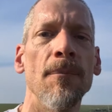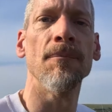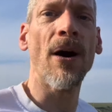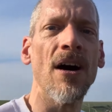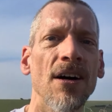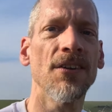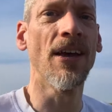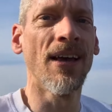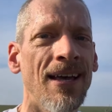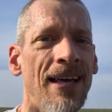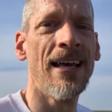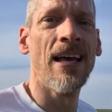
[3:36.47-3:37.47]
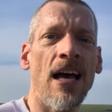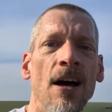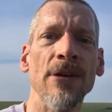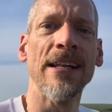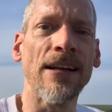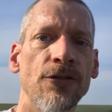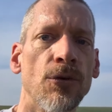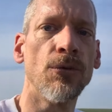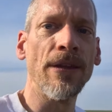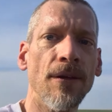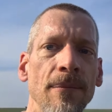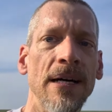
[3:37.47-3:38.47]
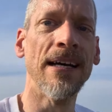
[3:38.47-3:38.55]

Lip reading: part of your natural rhythm.